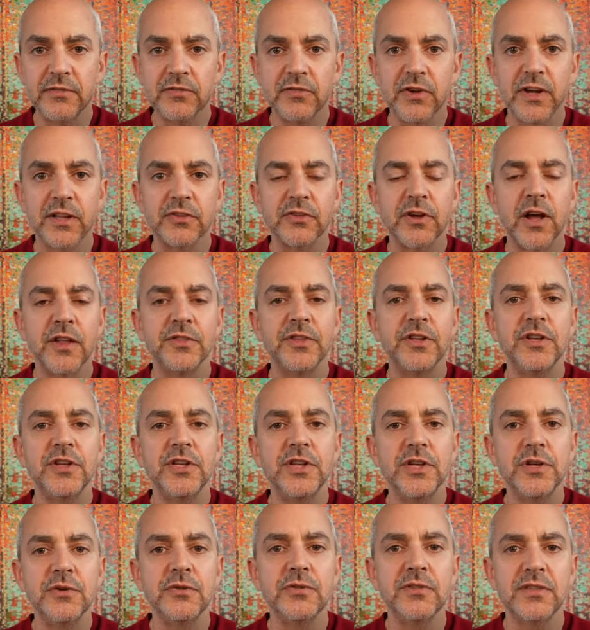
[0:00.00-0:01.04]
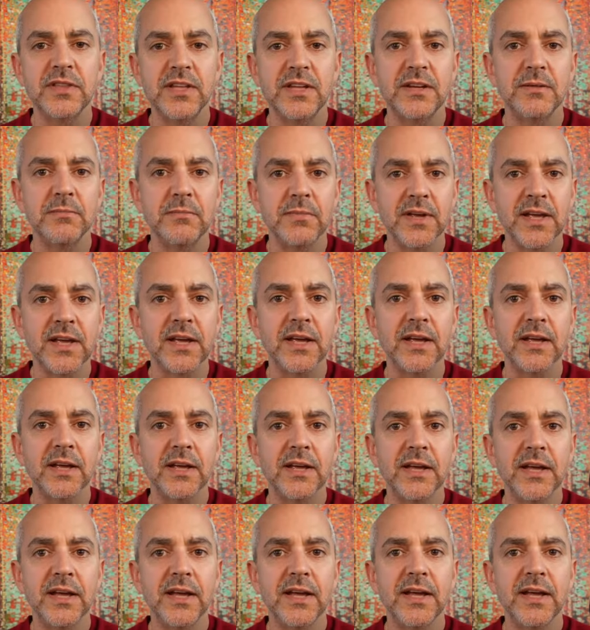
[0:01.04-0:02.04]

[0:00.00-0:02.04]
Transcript: free. It's called The New Thin Me,